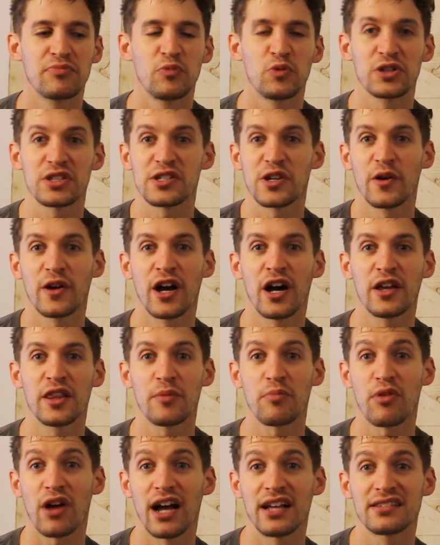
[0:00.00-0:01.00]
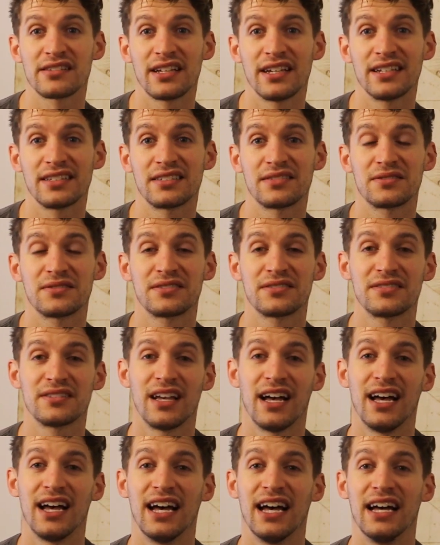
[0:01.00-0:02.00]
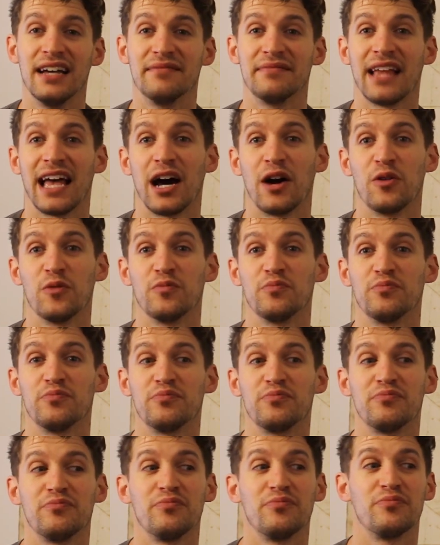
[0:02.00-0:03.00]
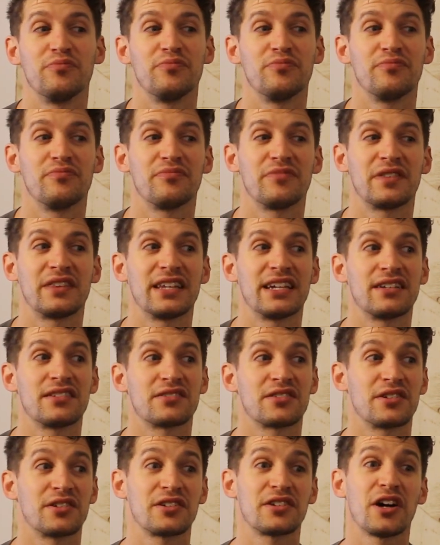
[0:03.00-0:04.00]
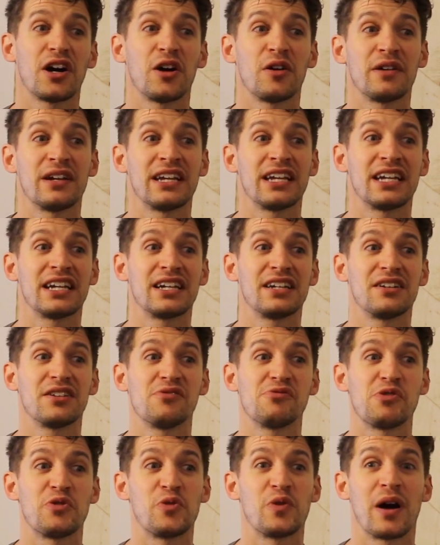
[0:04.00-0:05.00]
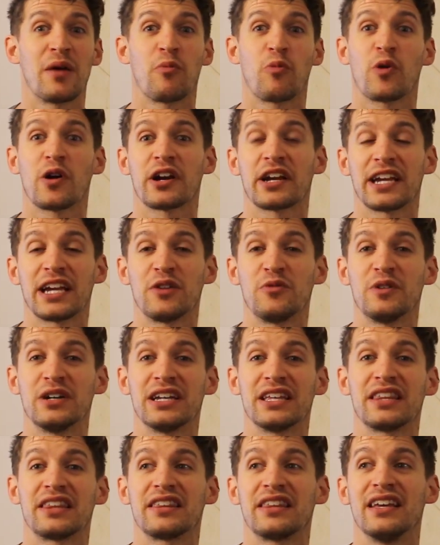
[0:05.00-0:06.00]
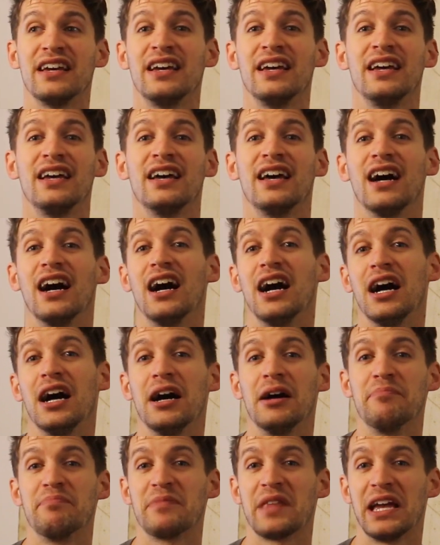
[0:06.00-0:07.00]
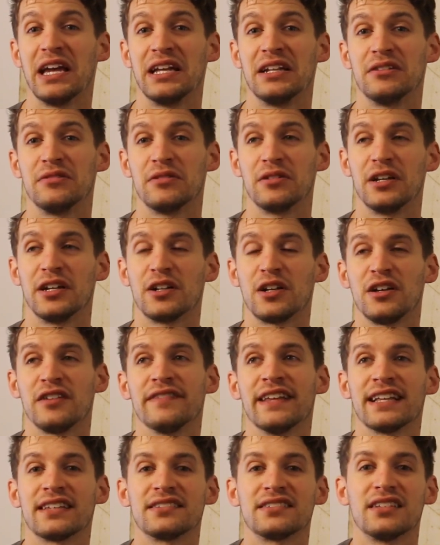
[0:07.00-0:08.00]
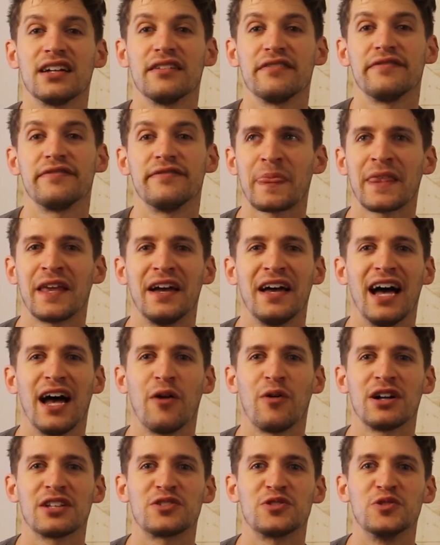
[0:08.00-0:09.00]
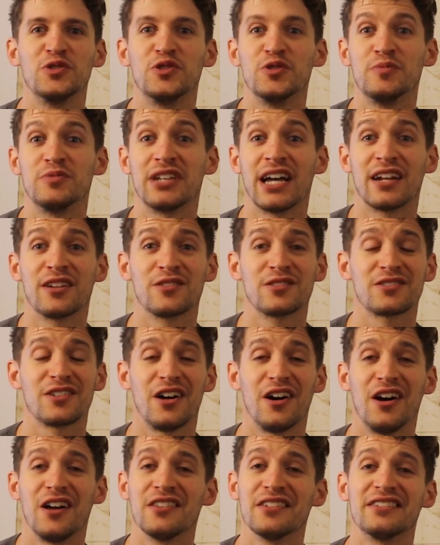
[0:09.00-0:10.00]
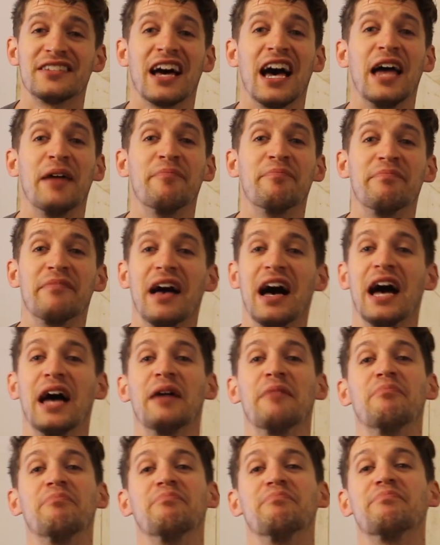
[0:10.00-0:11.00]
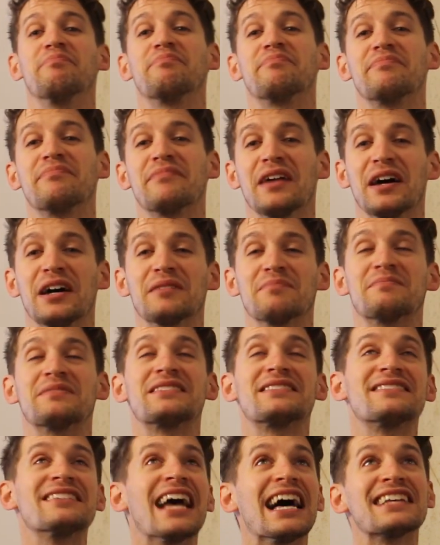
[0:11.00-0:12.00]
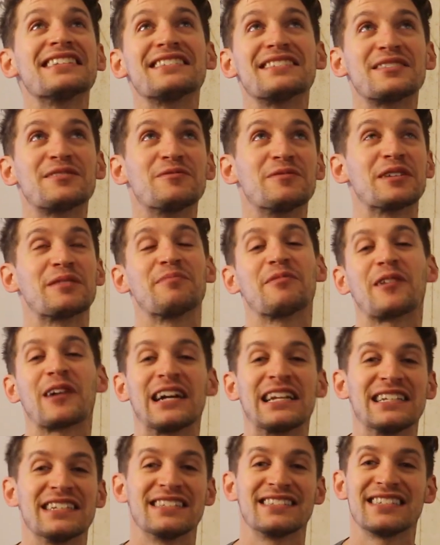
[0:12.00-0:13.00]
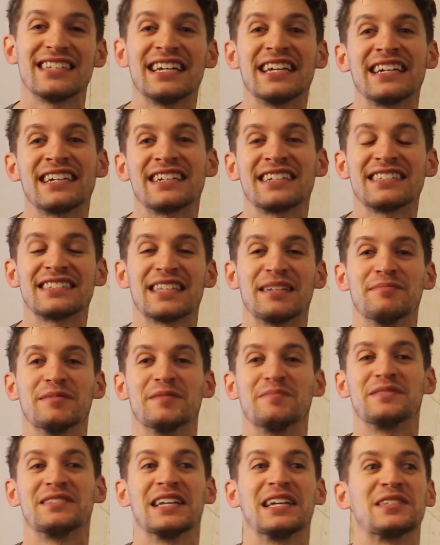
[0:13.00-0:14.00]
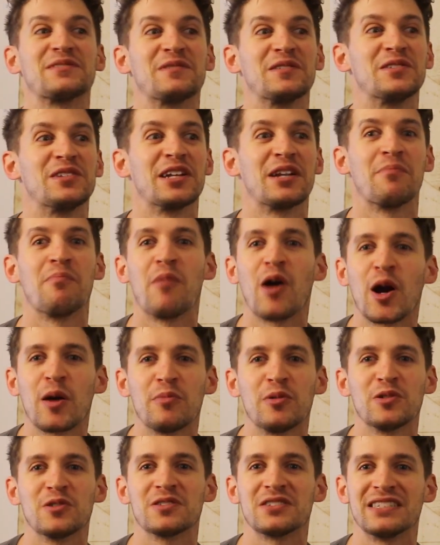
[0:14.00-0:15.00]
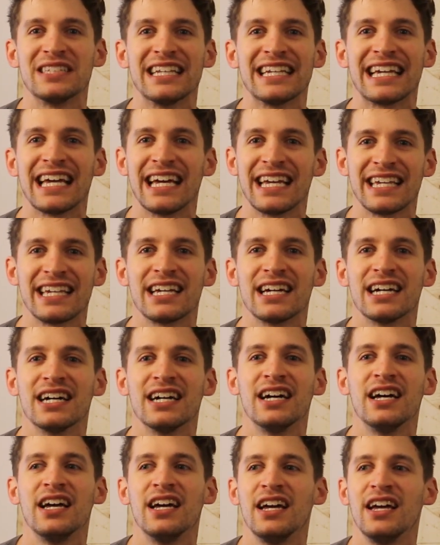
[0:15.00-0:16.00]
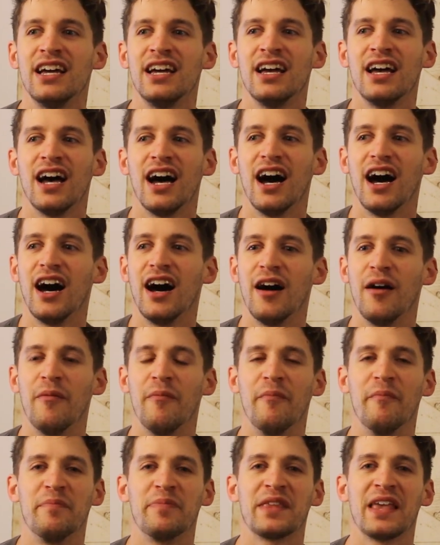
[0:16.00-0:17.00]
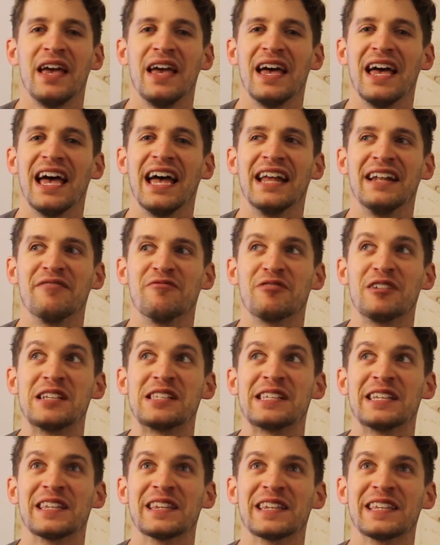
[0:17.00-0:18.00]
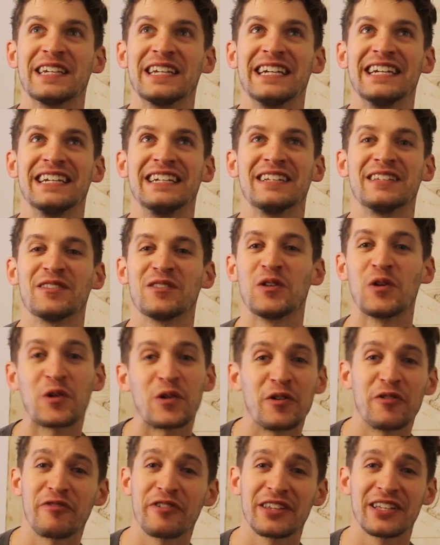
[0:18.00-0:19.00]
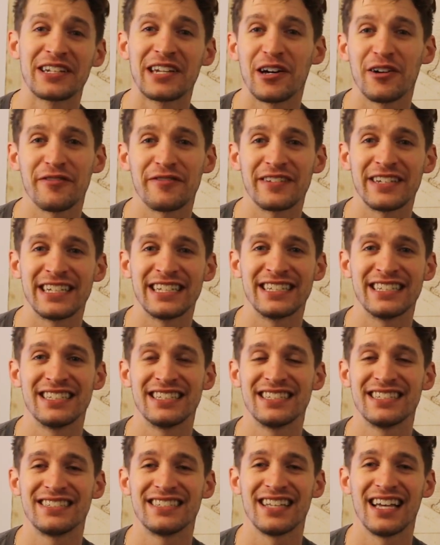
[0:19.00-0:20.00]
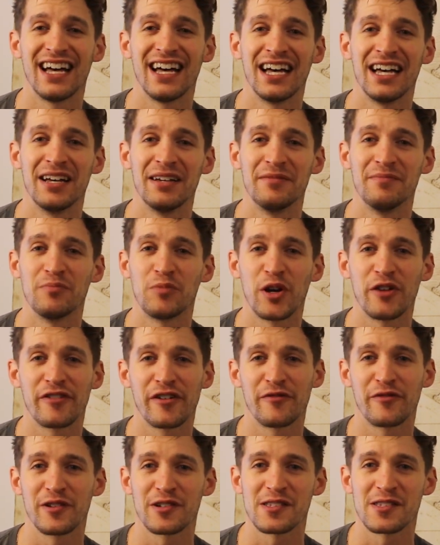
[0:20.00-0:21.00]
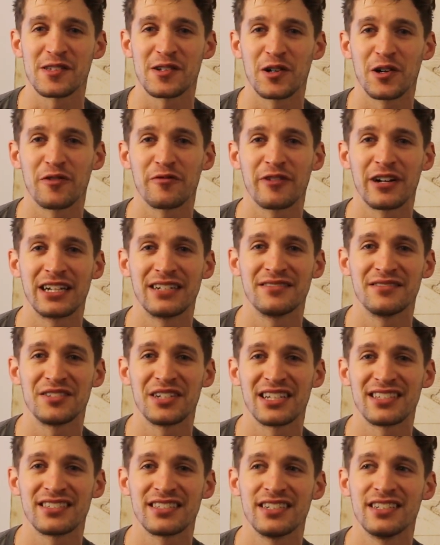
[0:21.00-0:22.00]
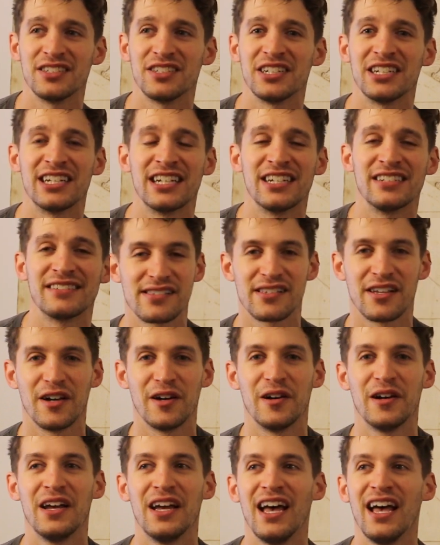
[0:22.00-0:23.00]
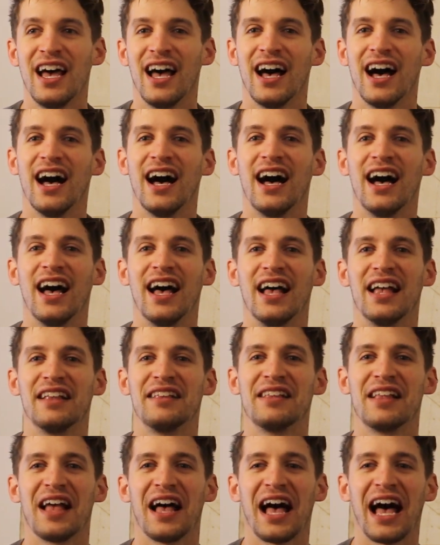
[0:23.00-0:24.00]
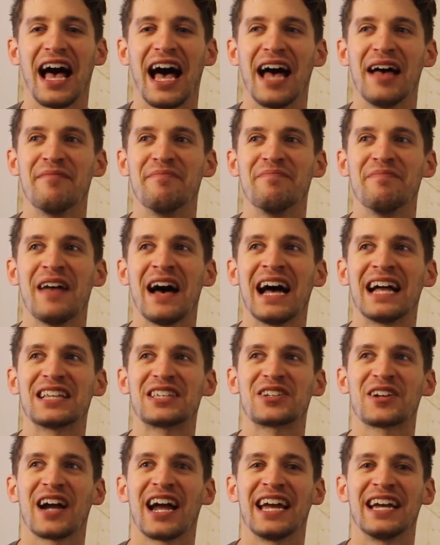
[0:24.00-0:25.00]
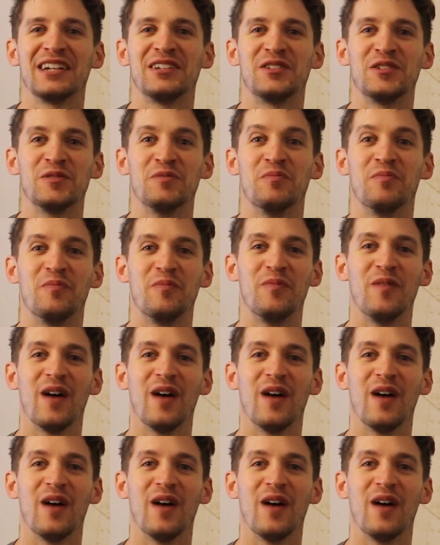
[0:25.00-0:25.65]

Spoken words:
what's going on in the process, how things are going, who I'm working with, and all that stuff. I watch YouTube channels all the time. I'm obsessed with Miranda Sings, I'm obsessed with Jenna Marbles, Nika Higa, and recently local Philadelphians, Boyfriend versus Girlfriend, Jesse and Gina. So I'm not trying to